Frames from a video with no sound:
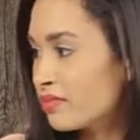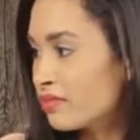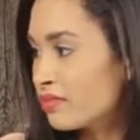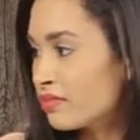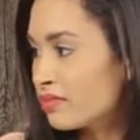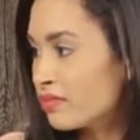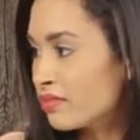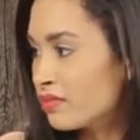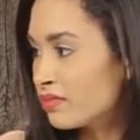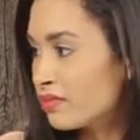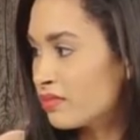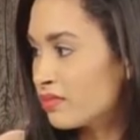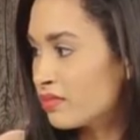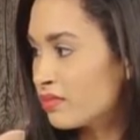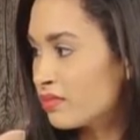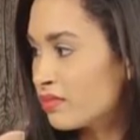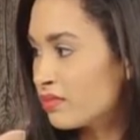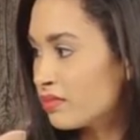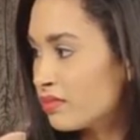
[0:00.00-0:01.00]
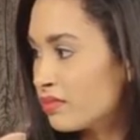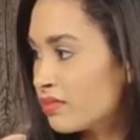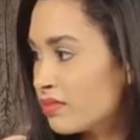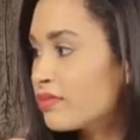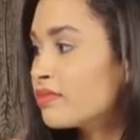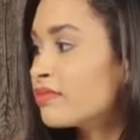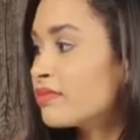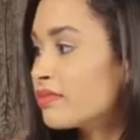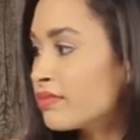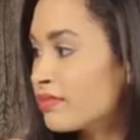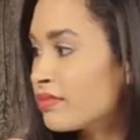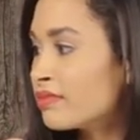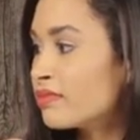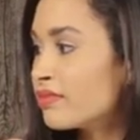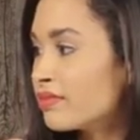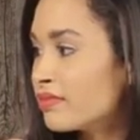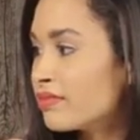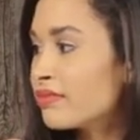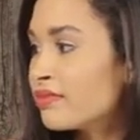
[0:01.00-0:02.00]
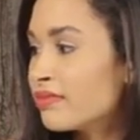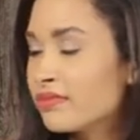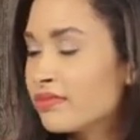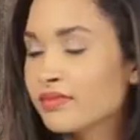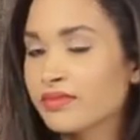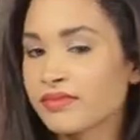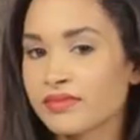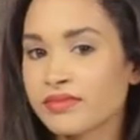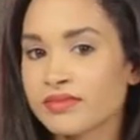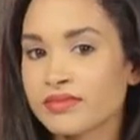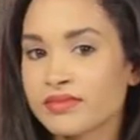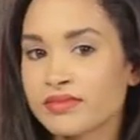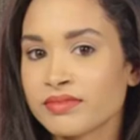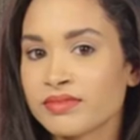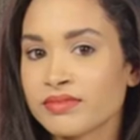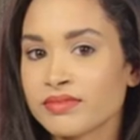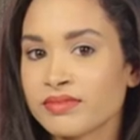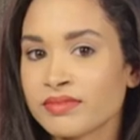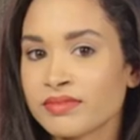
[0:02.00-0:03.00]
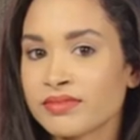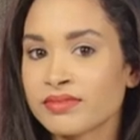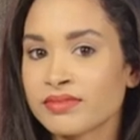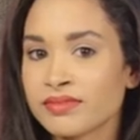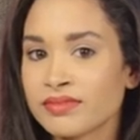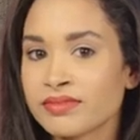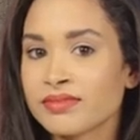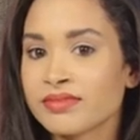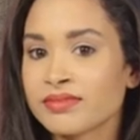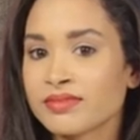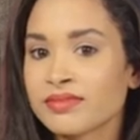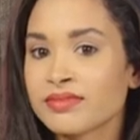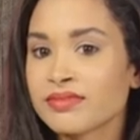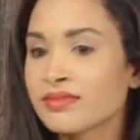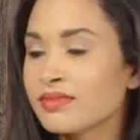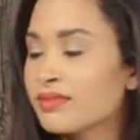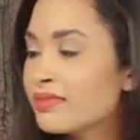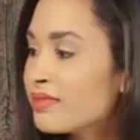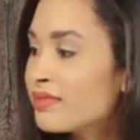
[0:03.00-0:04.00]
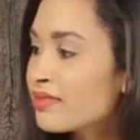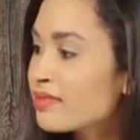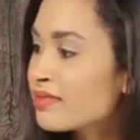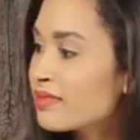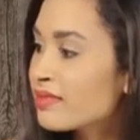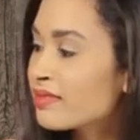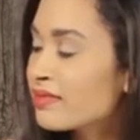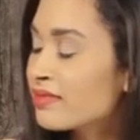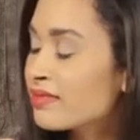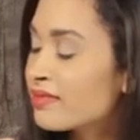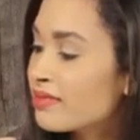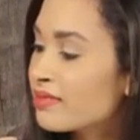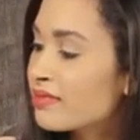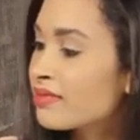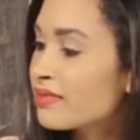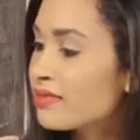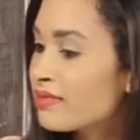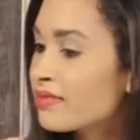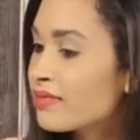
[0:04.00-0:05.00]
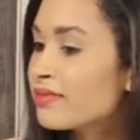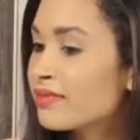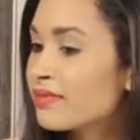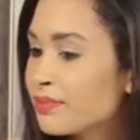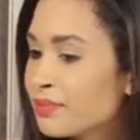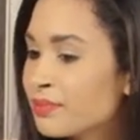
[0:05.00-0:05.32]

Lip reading: The person shown says nothing.